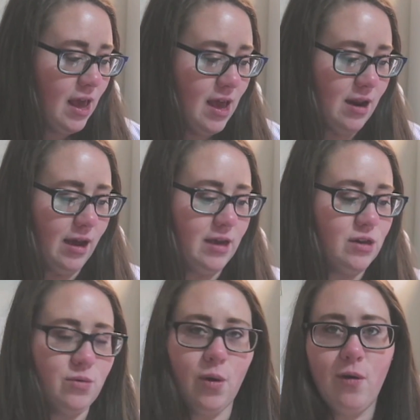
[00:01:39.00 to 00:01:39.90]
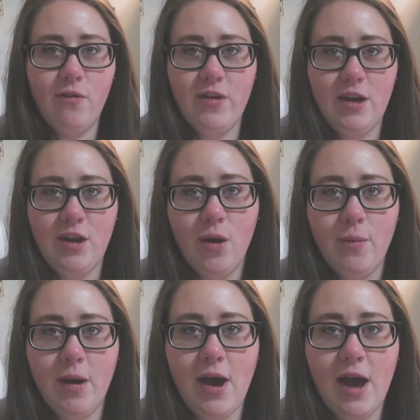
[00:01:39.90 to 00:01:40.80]
And I can do a whole video
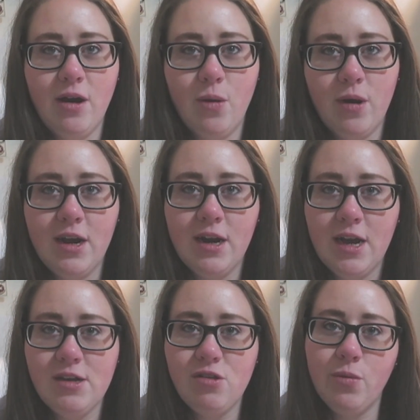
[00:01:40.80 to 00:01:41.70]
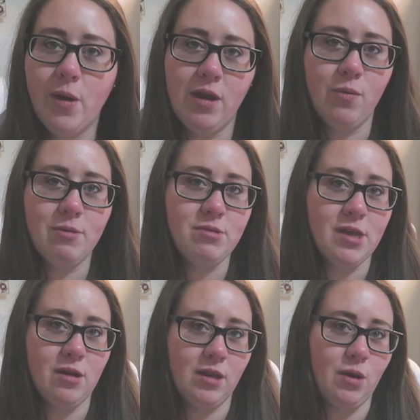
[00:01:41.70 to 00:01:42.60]
about how to organize your wedding
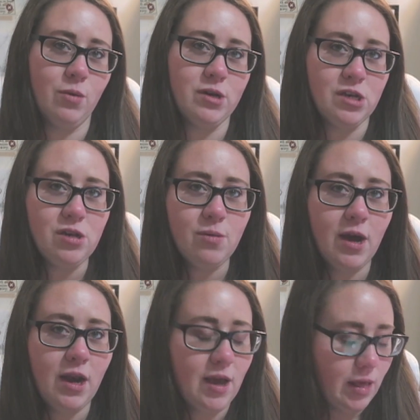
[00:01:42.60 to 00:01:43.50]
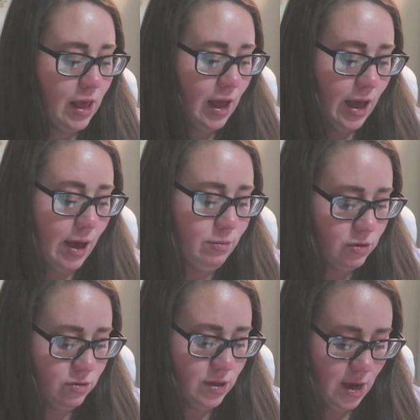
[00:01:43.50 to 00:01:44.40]
website and like what to do on it. I'm
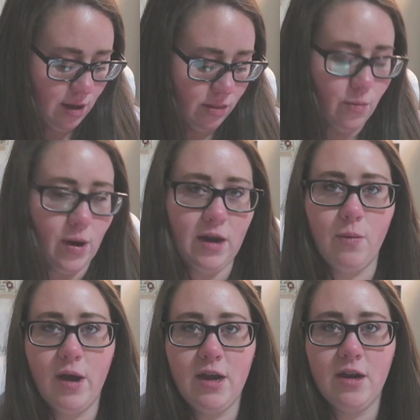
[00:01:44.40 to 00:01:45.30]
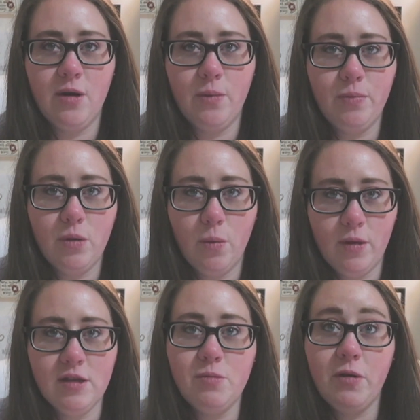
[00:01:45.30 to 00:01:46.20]
using the Wedding Wire, the
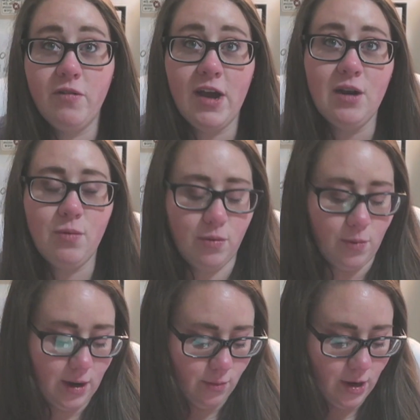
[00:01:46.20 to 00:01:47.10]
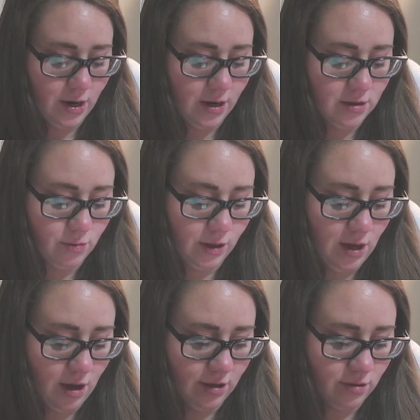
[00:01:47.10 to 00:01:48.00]
one that's provided with Wedding Wire. It's
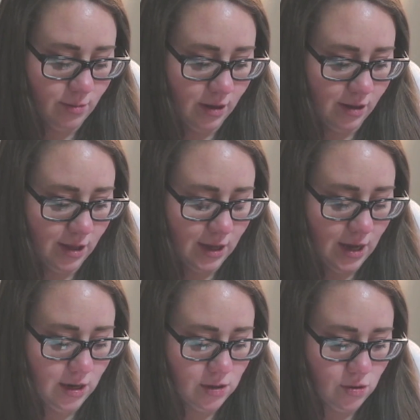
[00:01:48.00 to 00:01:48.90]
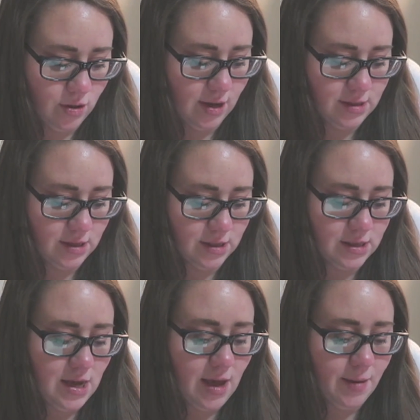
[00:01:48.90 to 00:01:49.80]
really awesome. I'll click on it so you guys can
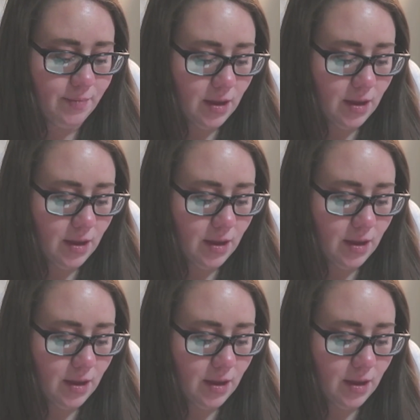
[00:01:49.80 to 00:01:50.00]
see it.